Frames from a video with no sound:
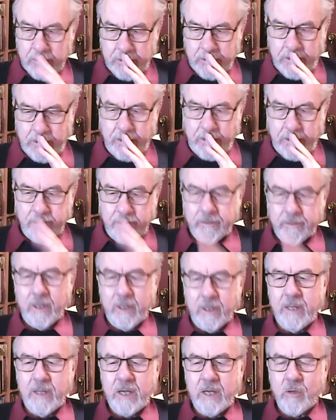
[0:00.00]

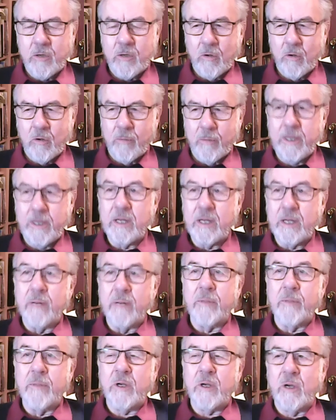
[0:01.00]
and they called me
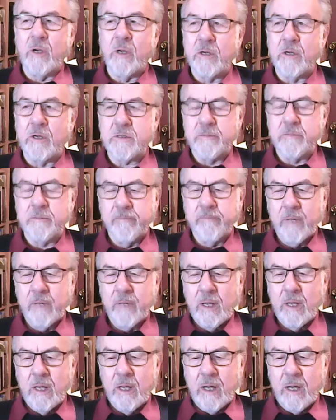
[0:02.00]
in because
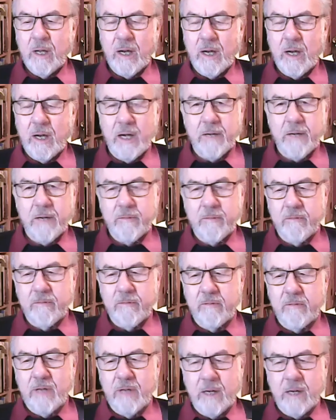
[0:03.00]
I'd
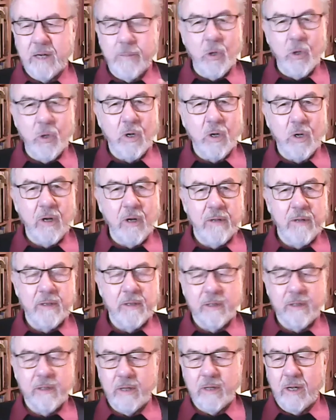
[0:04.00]
done a book
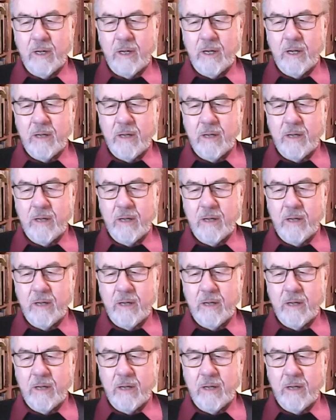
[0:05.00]
on uh,